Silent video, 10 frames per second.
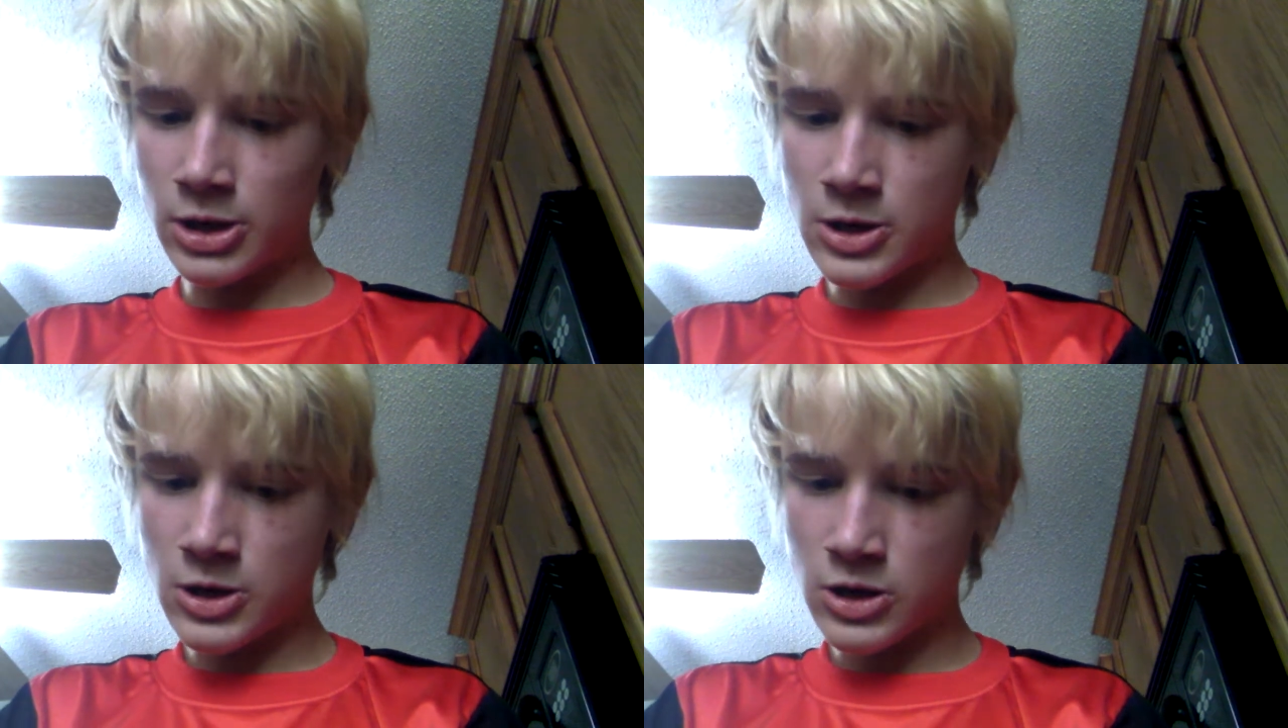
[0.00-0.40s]

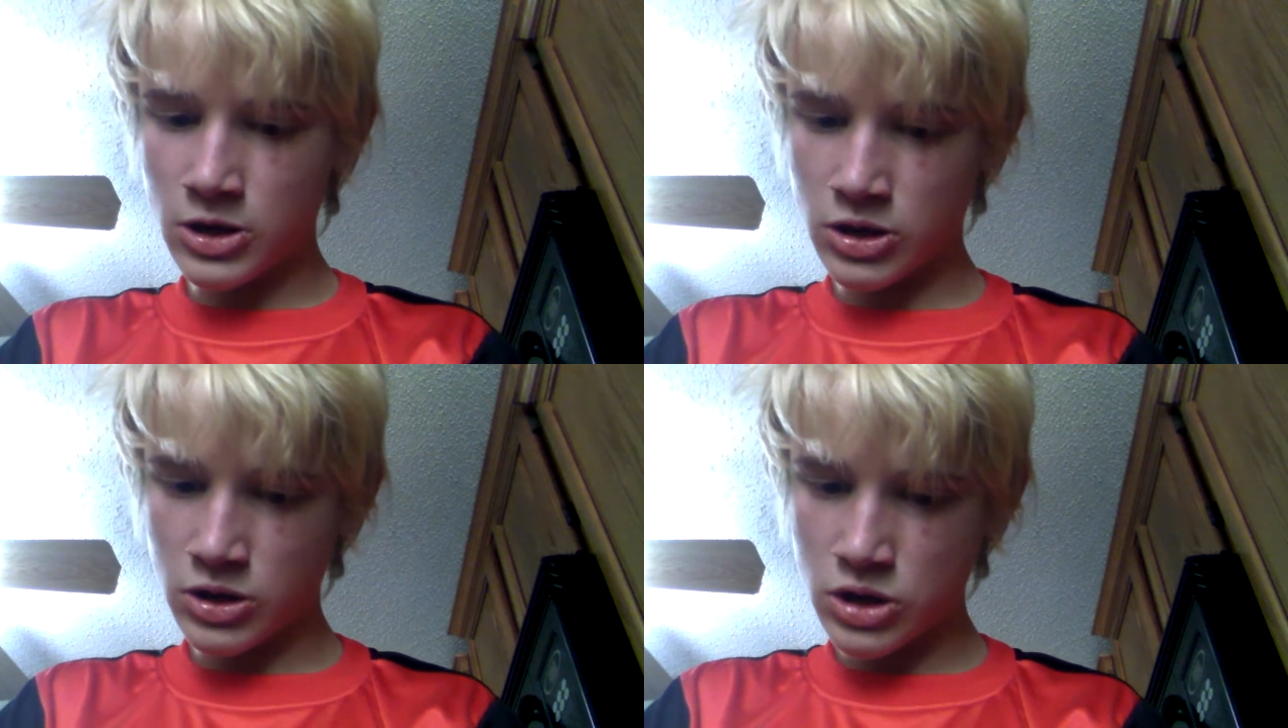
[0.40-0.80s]
you're
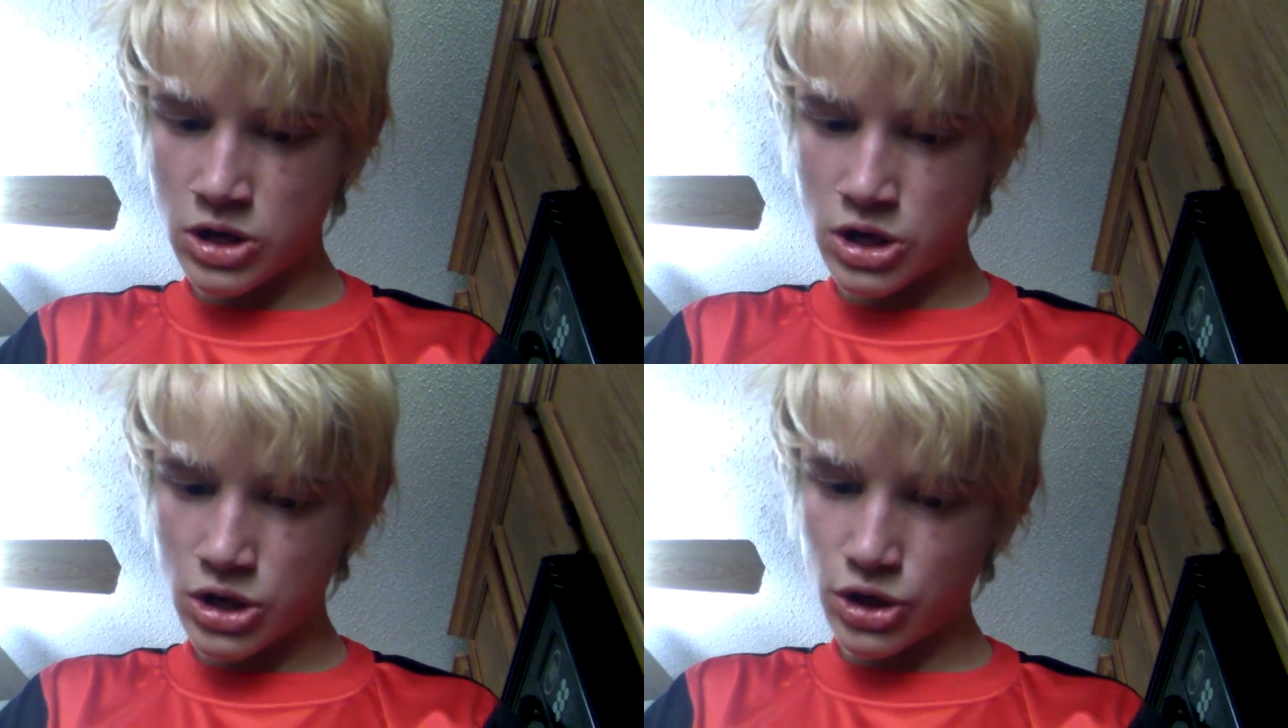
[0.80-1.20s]
going to
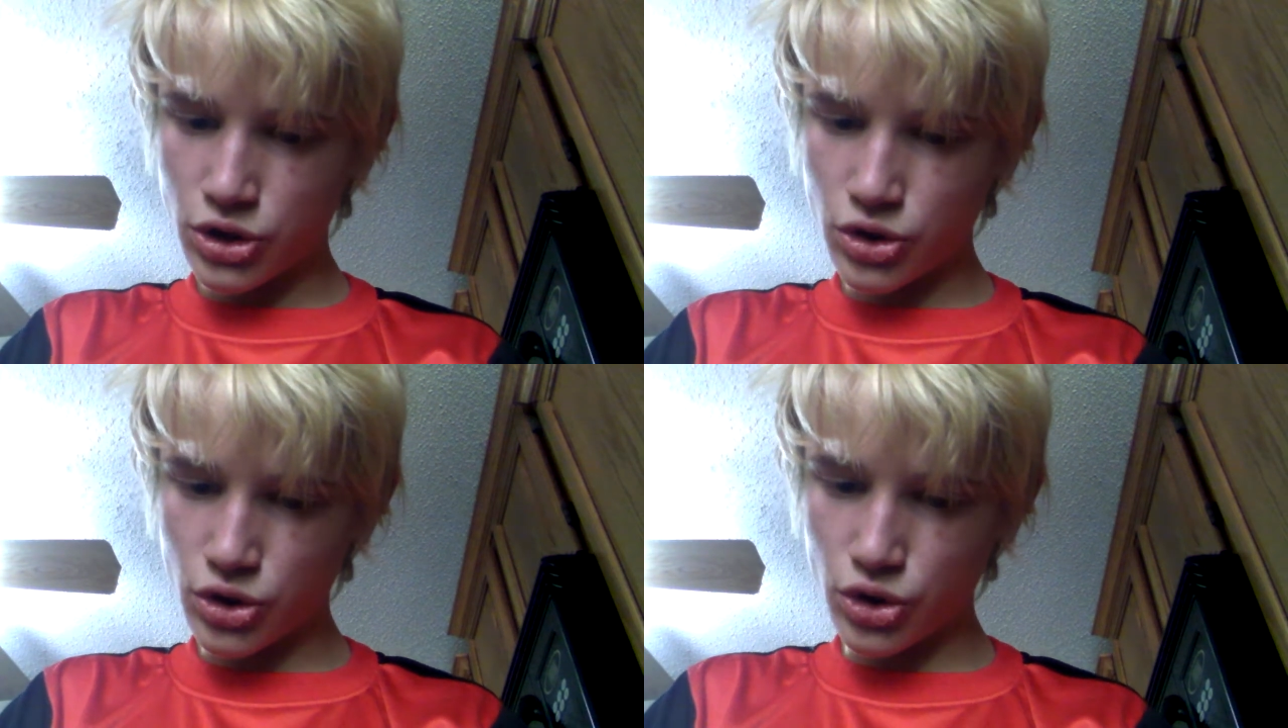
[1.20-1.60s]
want to
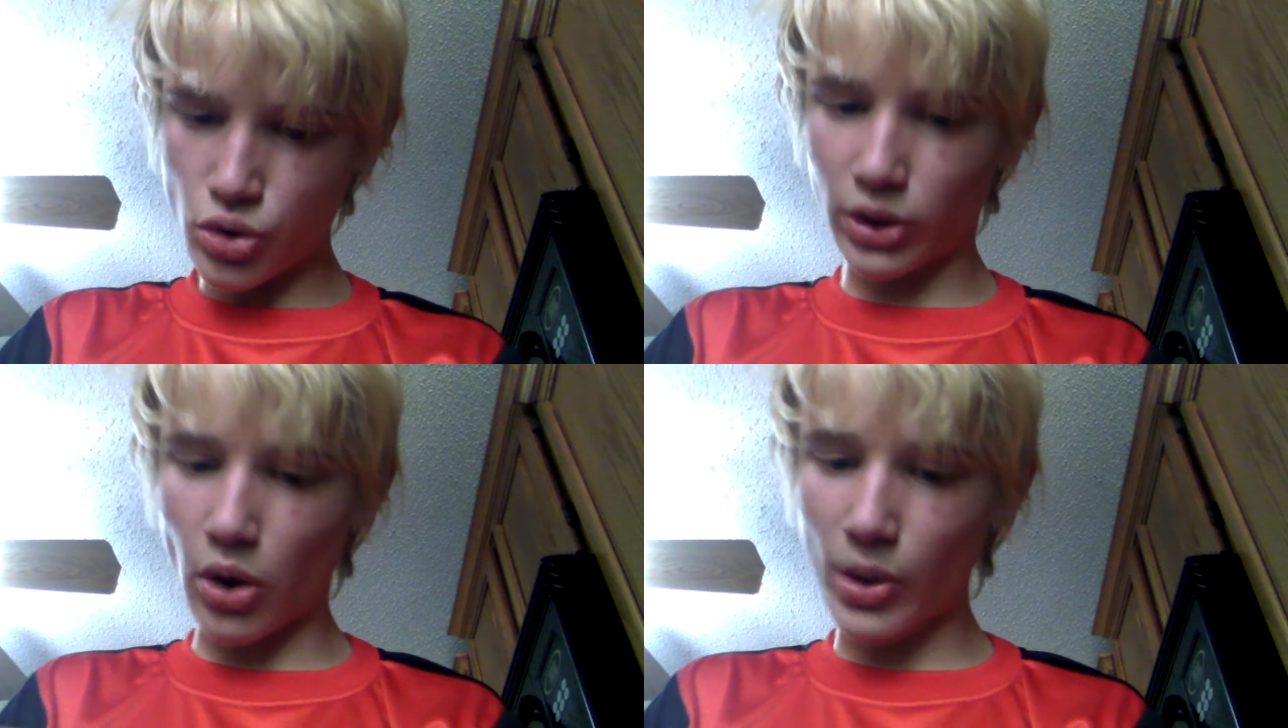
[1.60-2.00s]
take,
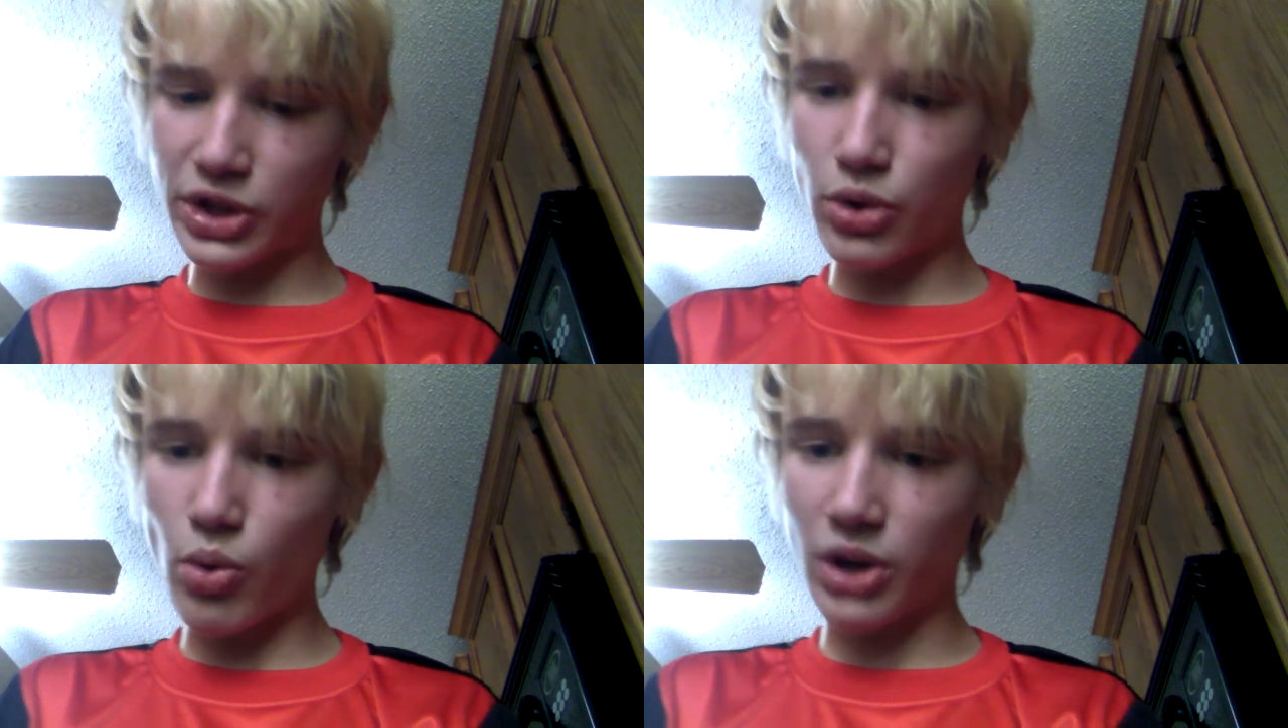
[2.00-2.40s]

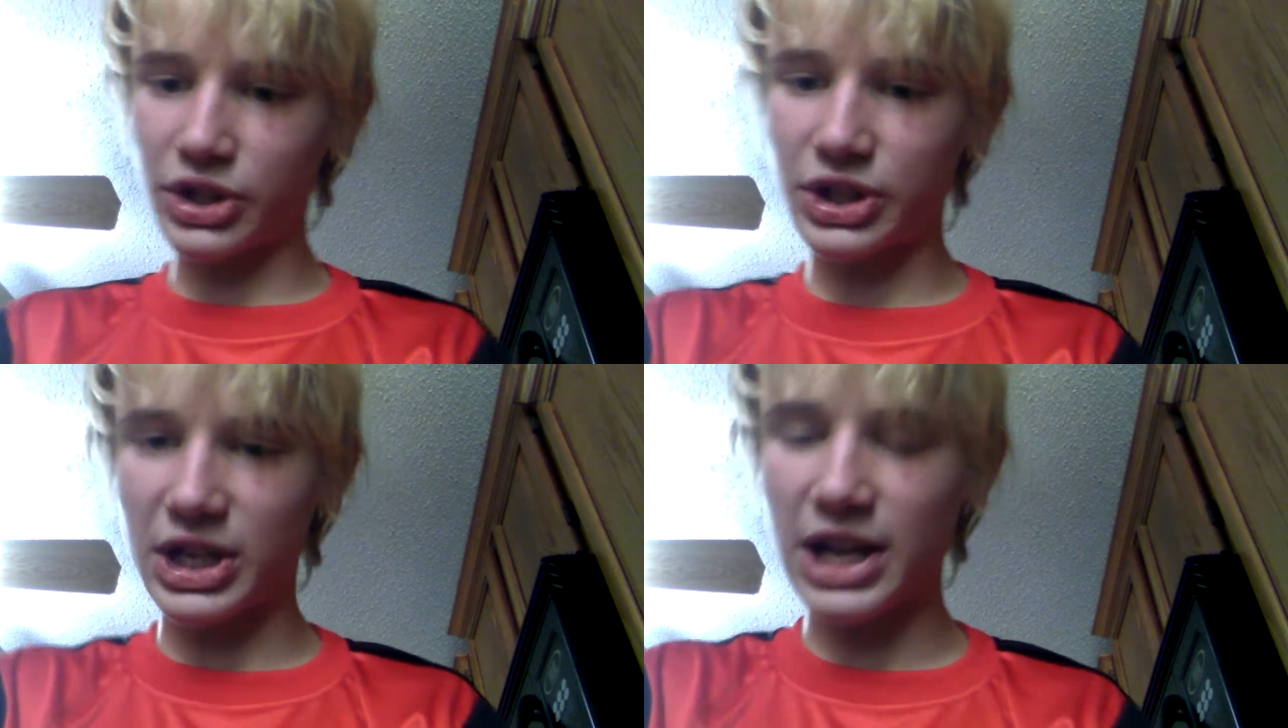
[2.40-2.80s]
when you get
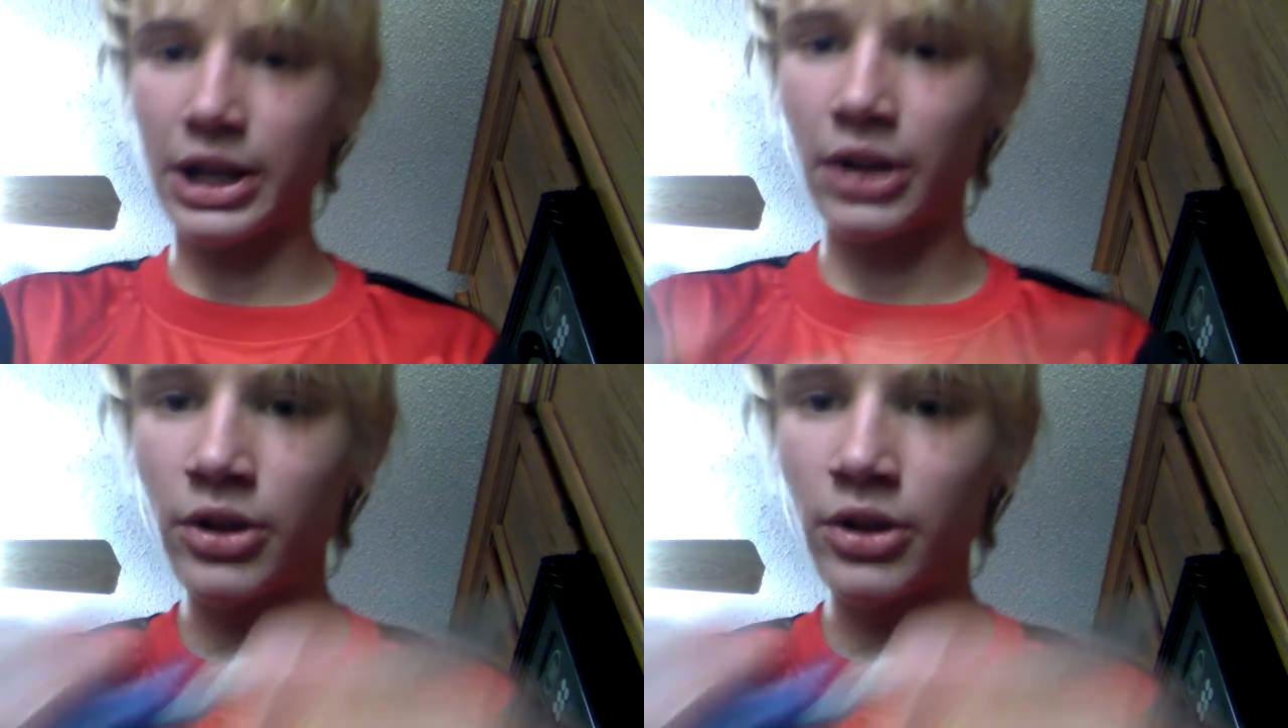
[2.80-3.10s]
to this step